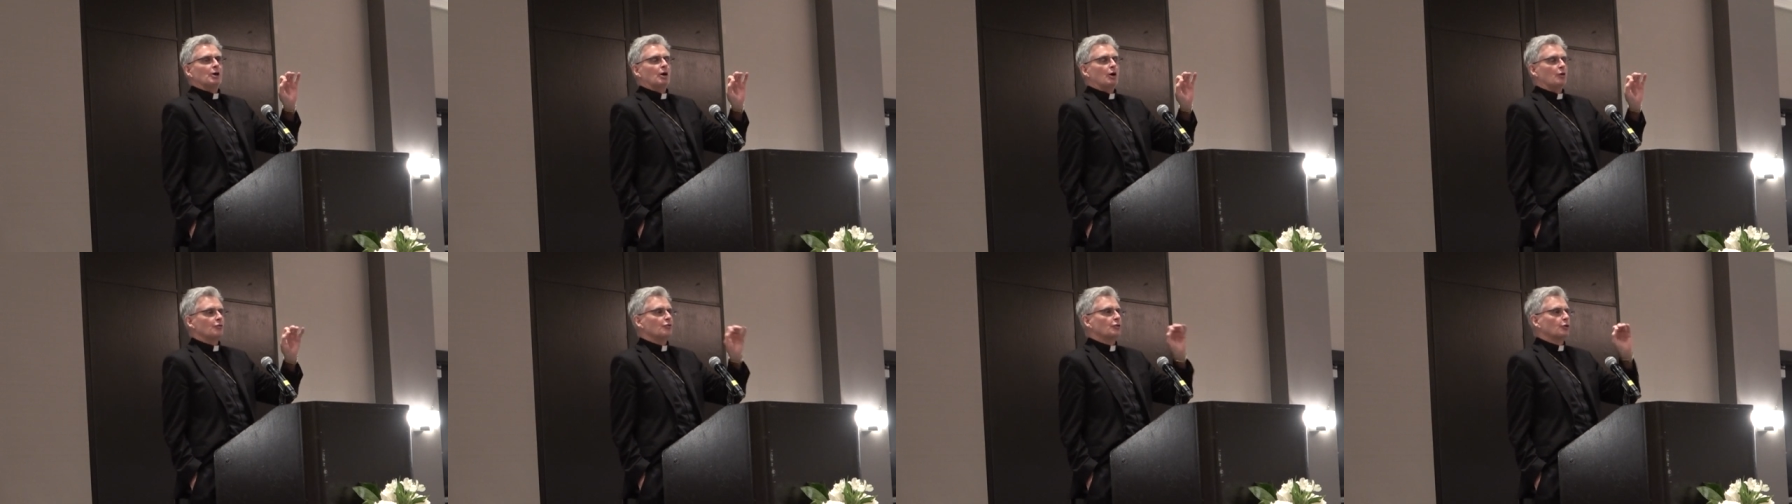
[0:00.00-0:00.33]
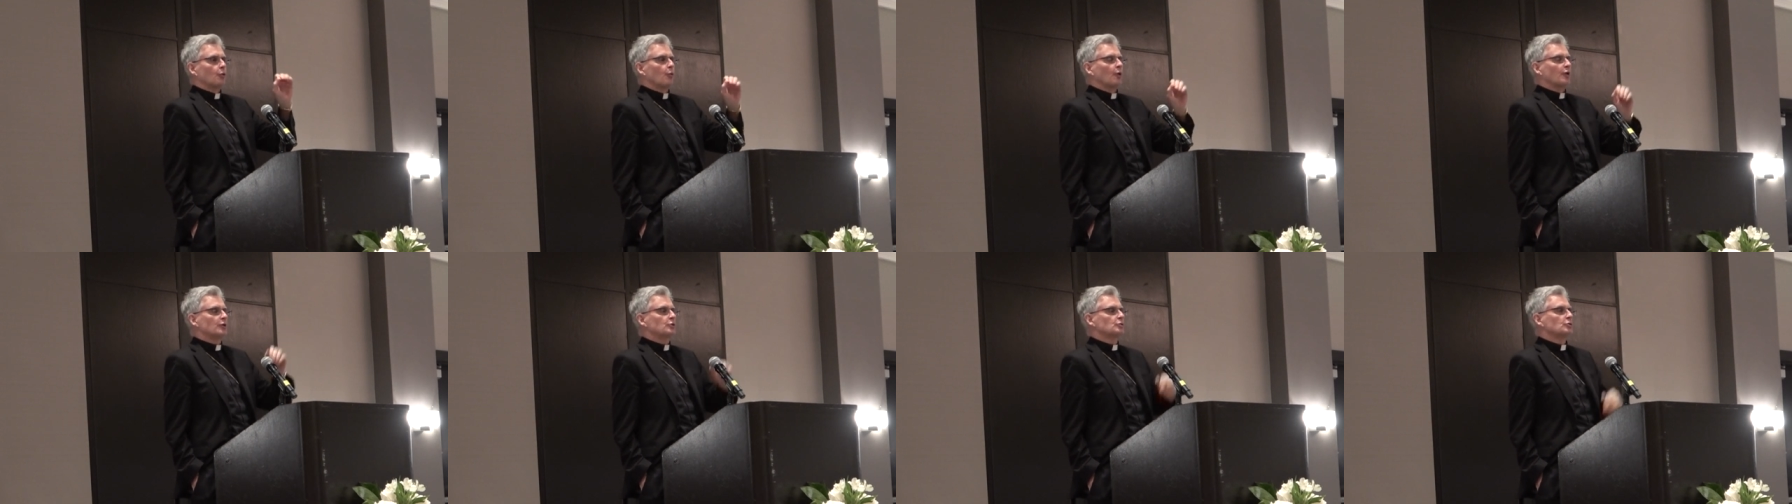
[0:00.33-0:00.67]
of The
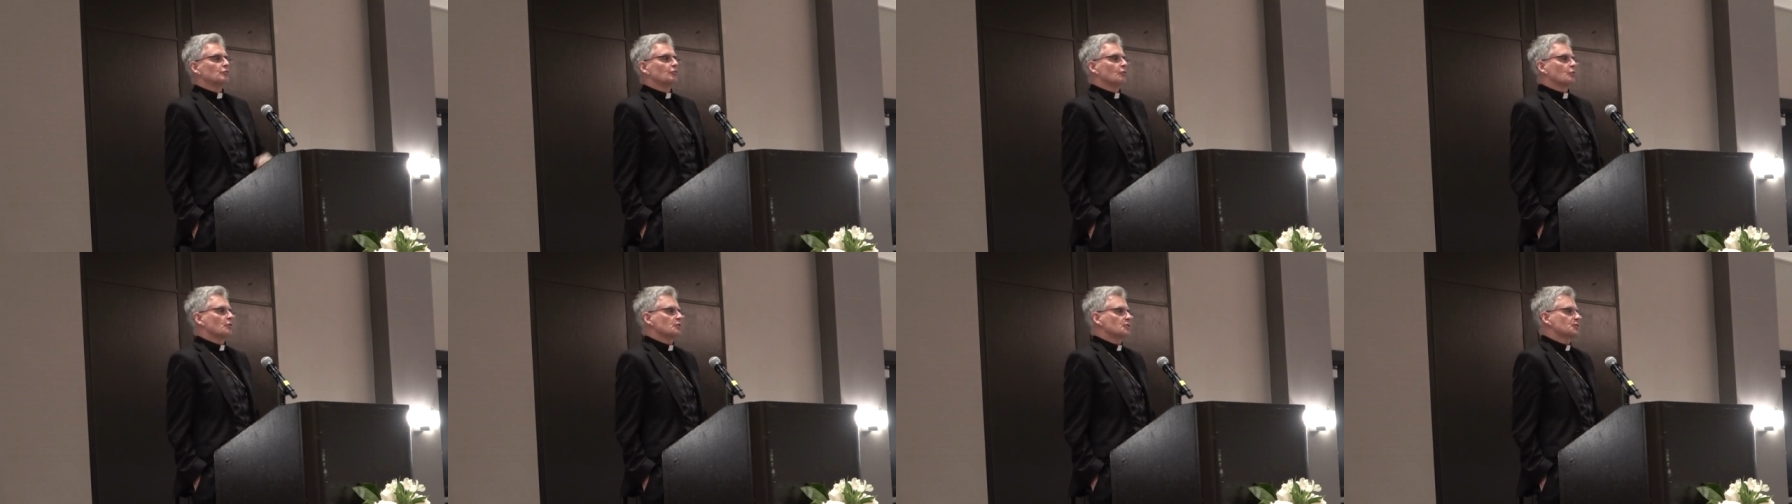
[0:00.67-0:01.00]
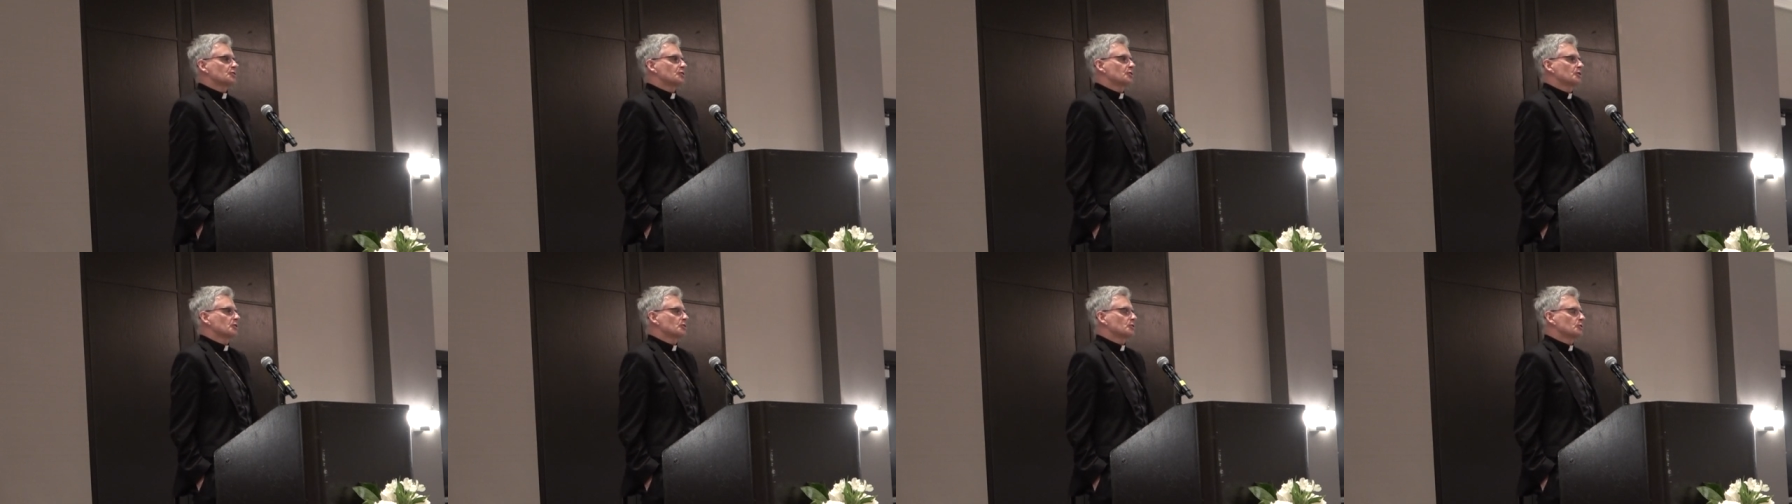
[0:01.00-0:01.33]
Great
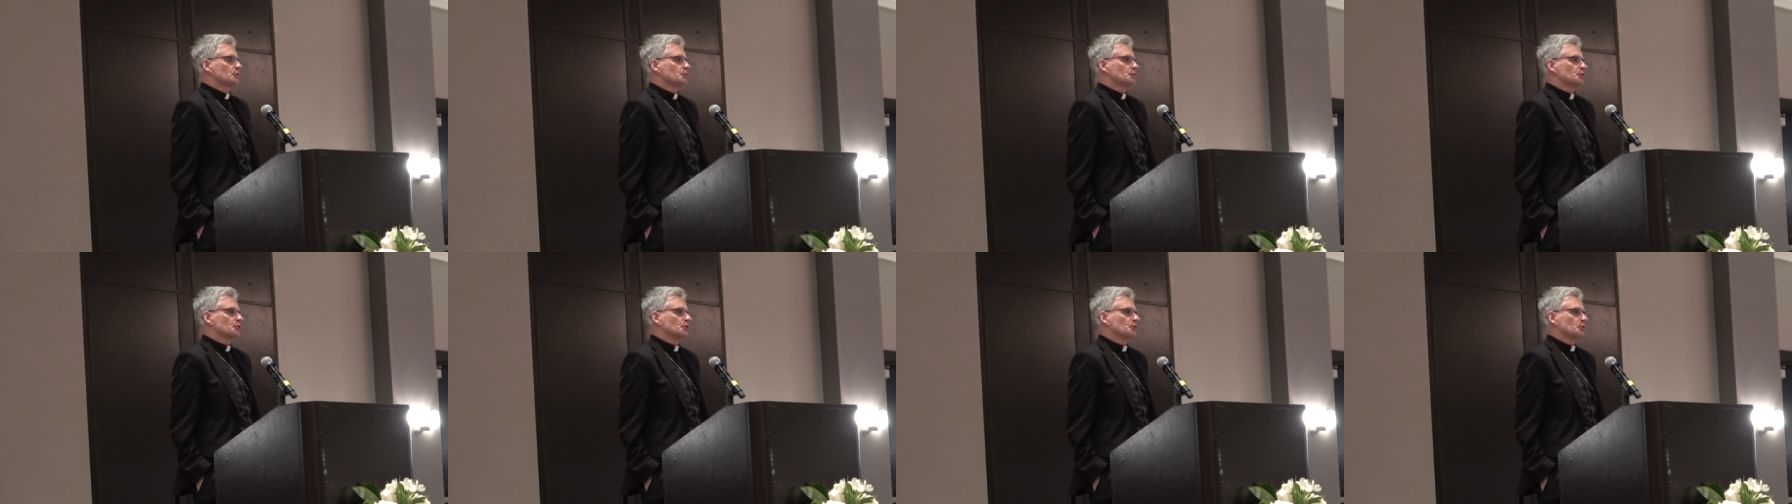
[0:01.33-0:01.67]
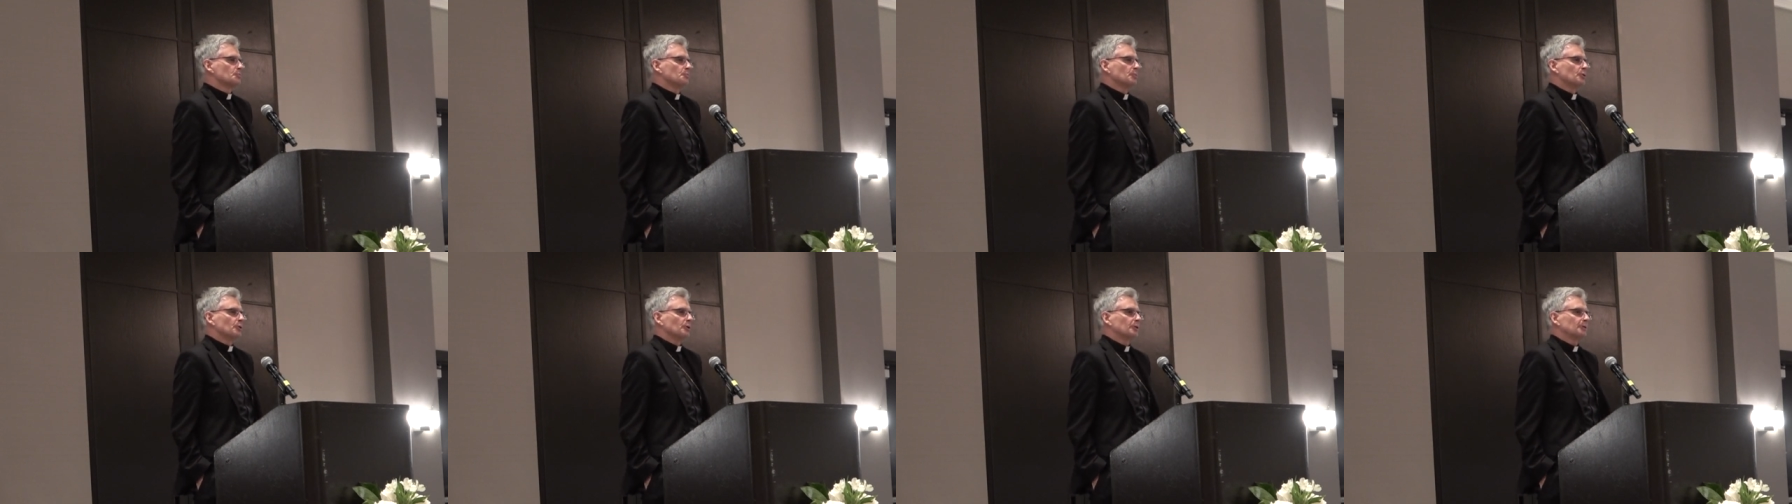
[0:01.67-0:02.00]
Divorce, C.S.
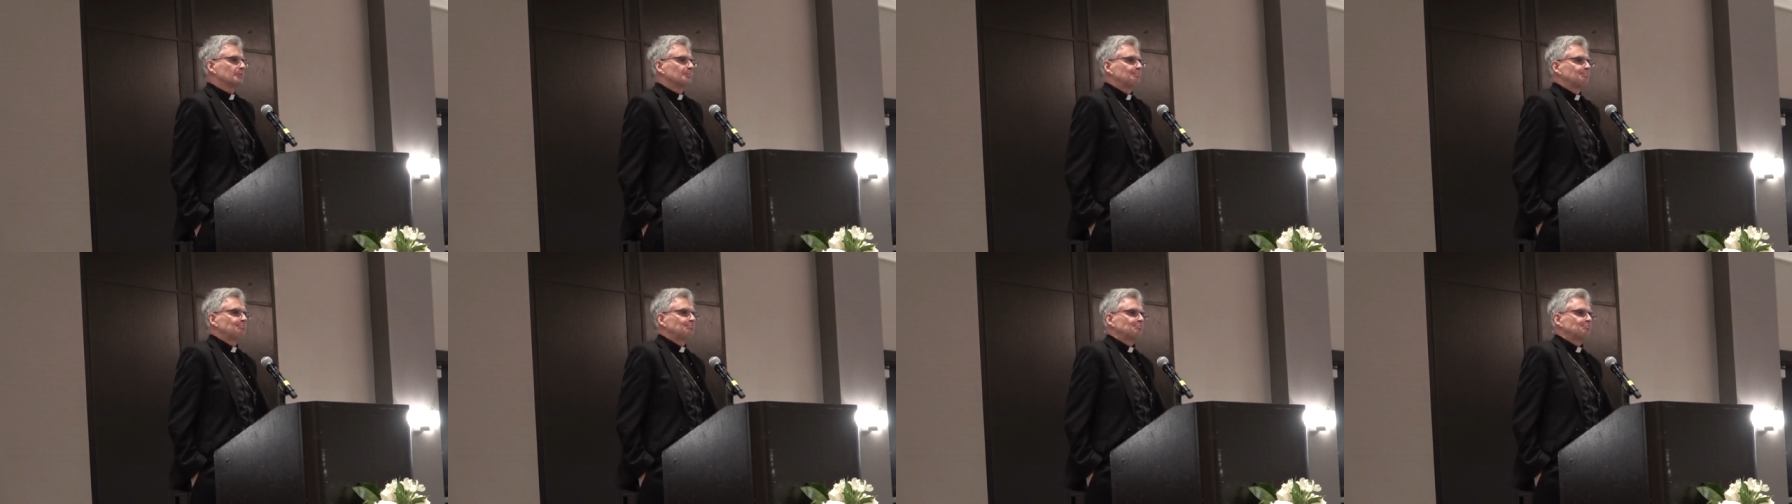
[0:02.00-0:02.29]
Lewis's book.